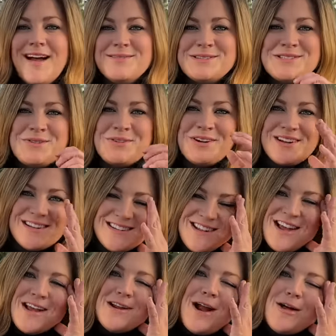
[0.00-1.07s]
So good at
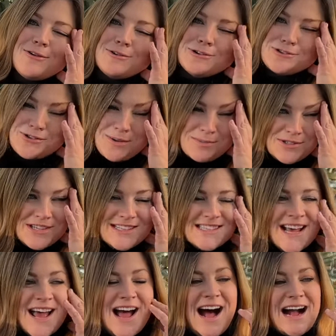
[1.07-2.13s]
color descriptions.
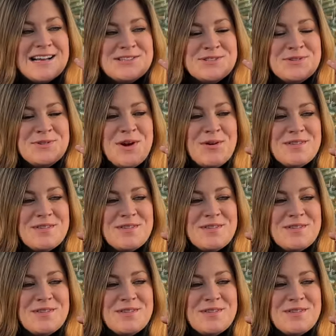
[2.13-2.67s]
I do know